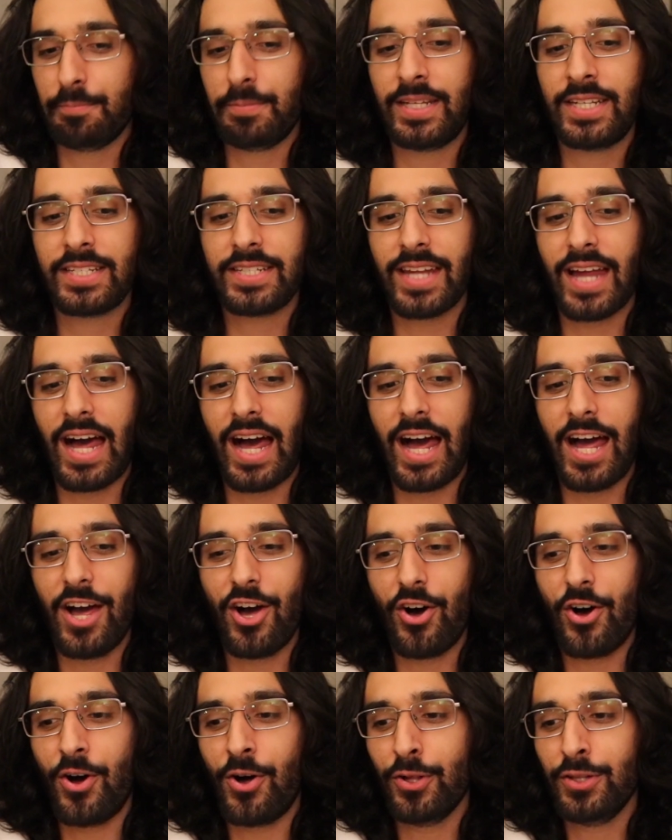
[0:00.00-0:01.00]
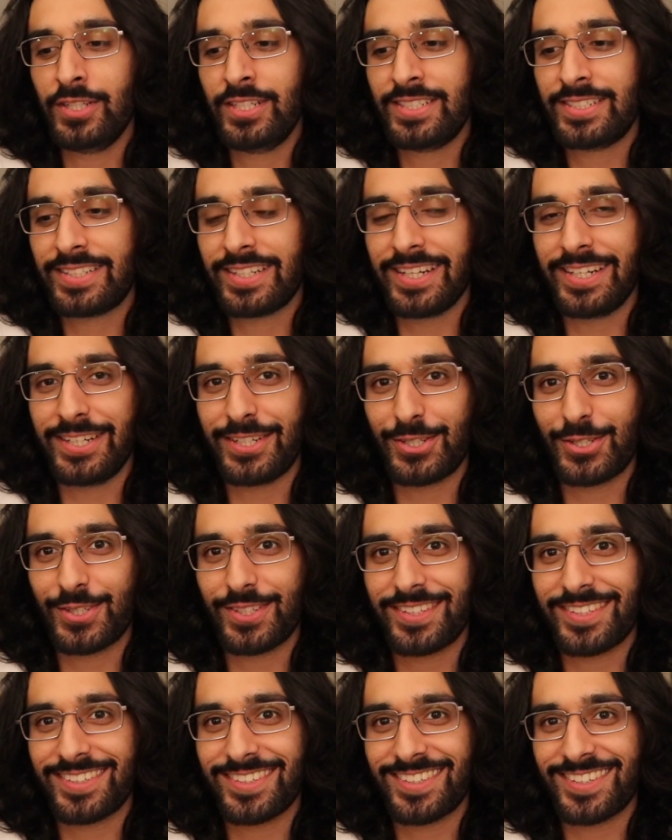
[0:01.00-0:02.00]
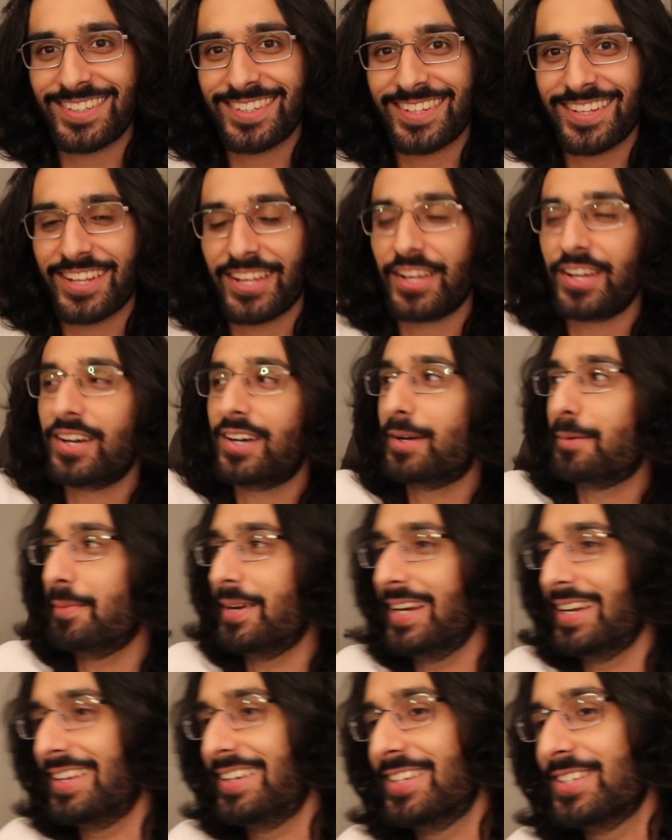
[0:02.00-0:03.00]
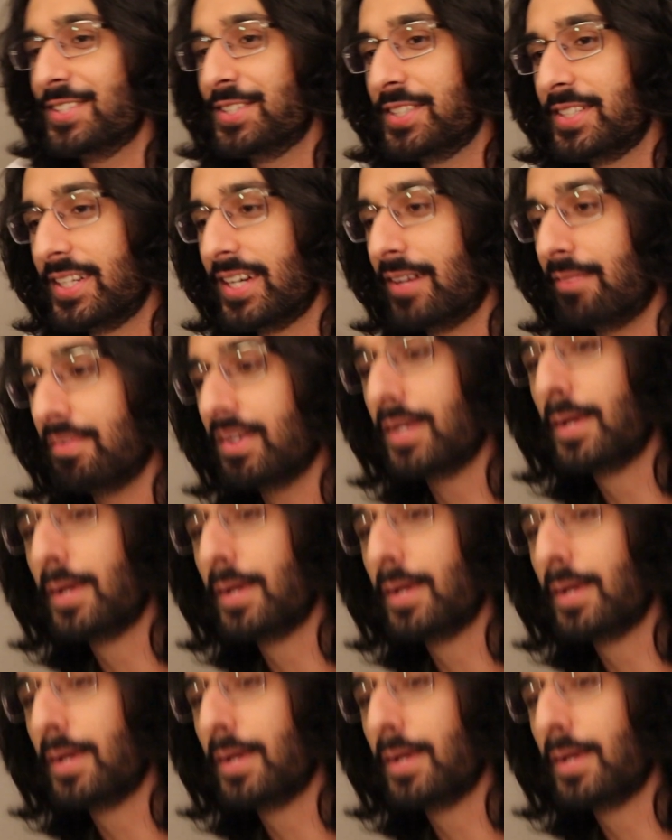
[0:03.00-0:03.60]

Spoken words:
Because all these like, oh man, this is tough.